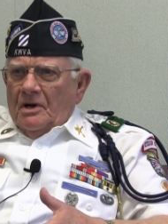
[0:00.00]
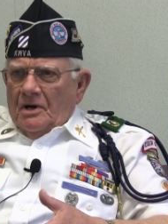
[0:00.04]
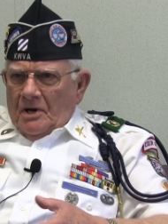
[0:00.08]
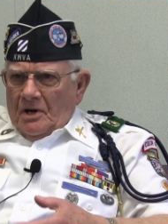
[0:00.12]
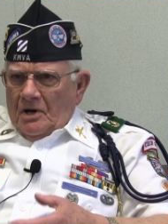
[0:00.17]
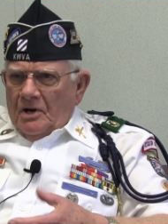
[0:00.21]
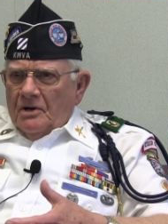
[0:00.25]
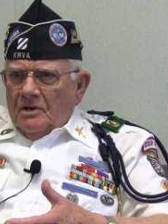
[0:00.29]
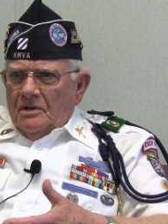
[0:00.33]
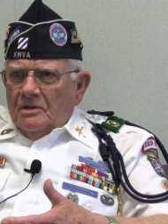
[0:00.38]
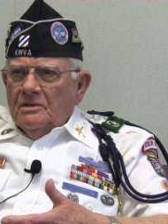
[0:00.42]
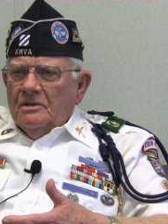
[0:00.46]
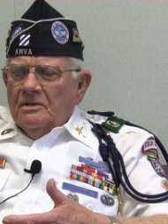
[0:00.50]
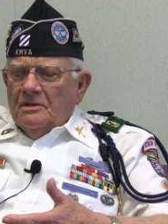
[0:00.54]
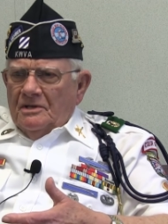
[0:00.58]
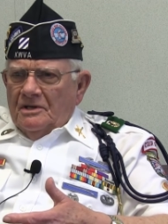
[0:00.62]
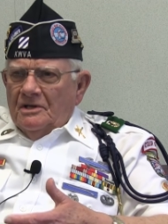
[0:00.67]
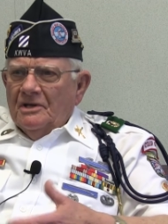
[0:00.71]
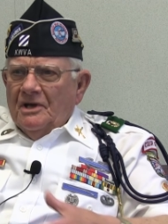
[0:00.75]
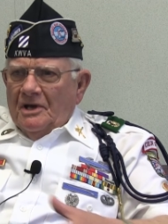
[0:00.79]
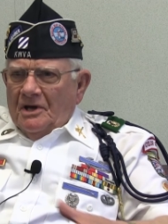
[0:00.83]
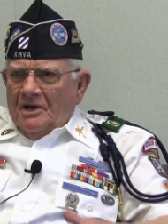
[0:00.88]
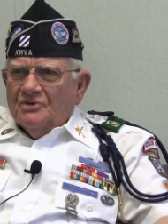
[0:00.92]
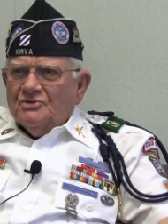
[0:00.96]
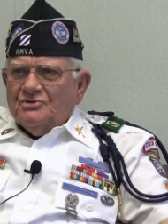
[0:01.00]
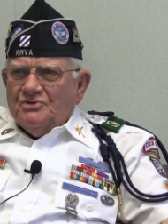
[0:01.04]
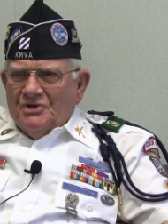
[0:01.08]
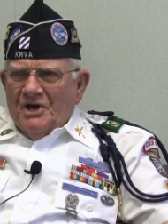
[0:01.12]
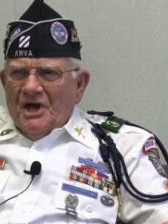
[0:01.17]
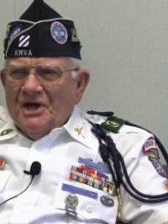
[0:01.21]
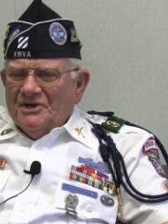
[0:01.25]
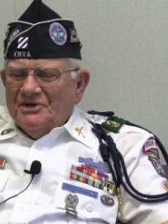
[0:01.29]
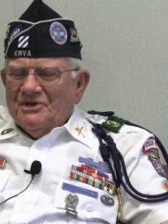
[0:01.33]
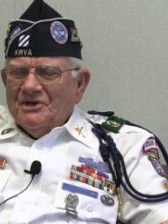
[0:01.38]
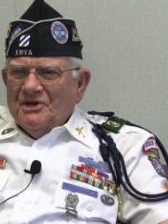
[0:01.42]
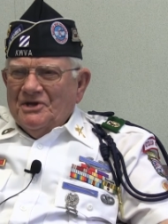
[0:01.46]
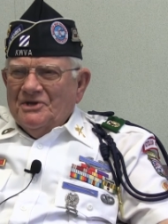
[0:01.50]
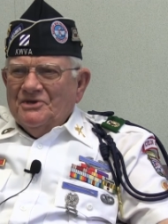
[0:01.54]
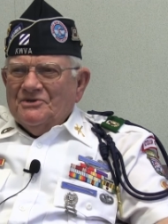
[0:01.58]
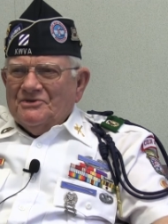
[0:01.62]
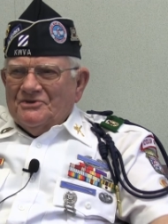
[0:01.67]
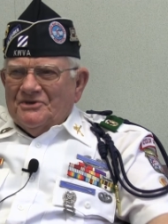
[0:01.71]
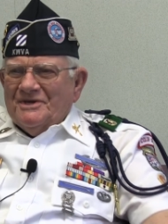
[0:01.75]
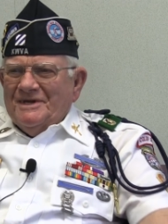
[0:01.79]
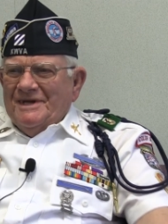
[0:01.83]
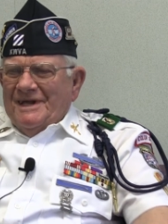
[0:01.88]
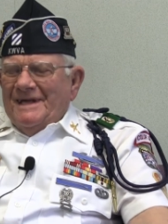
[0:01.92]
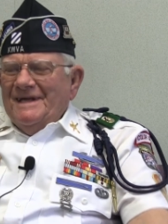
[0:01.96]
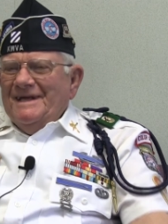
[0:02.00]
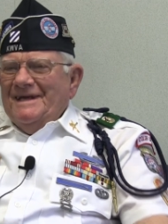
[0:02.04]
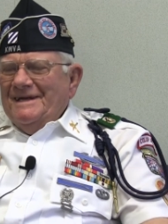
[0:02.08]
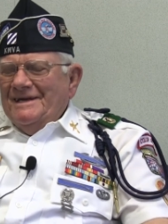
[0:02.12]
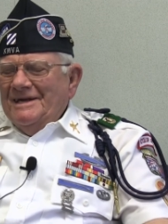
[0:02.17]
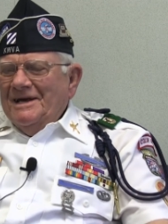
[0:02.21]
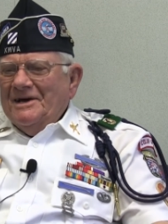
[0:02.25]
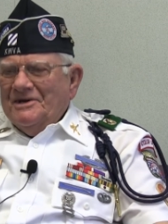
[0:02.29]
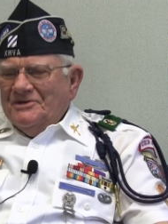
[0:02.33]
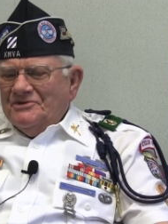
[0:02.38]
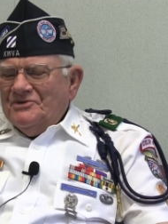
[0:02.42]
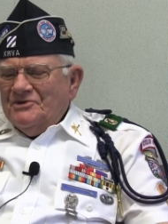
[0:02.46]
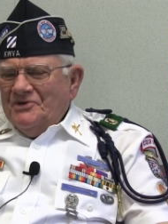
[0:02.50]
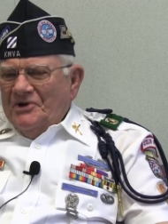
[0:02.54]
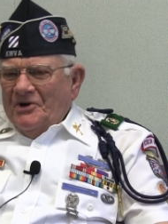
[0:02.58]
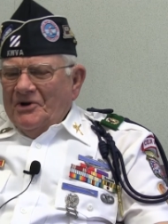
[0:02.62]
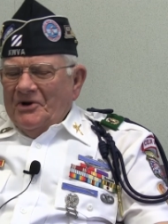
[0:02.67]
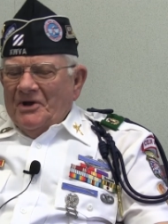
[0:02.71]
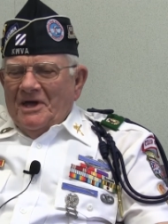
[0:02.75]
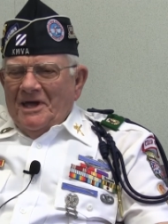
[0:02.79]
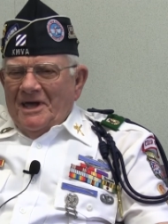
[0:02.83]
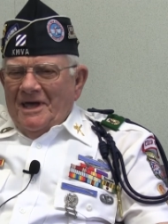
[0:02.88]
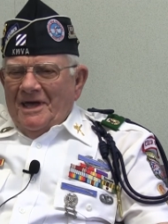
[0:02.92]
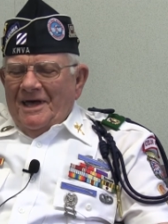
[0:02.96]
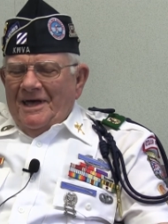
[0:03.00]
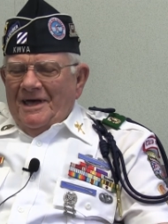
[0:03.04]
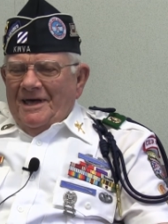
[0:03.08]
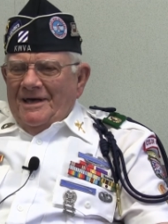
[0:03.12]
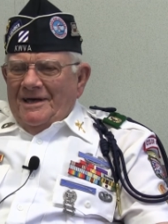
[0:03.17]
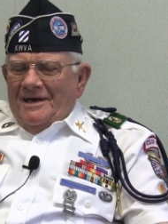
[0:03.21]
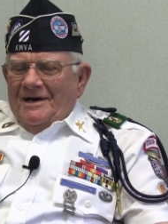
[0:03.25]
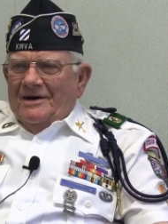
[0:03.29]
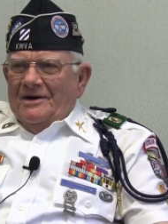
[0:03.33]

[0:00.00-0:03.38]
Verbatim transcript: Uh, shanties, okay. Yeah, shanties. Yeah, excuse yeah, me. sorry. Yeah.